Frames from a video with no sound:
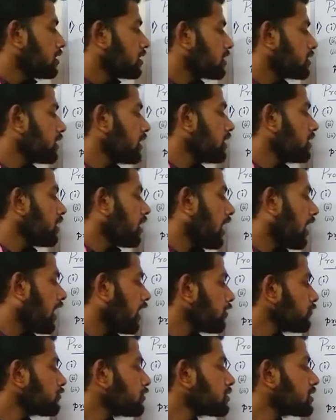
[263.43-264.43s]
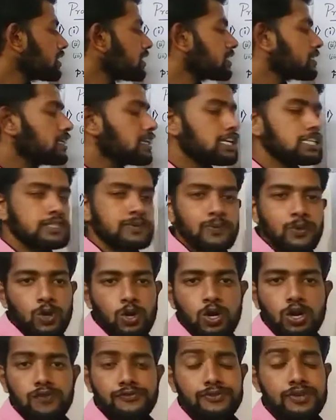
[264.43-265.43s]
then I have to take the
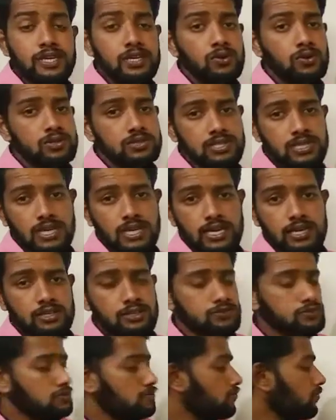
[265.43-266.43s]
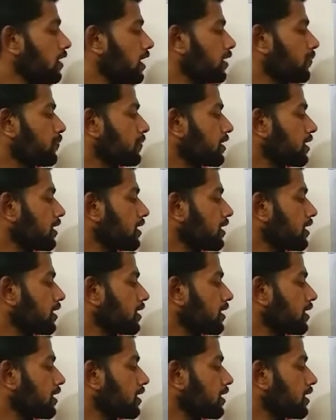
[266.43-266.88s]
reciprocal of the cosecant y.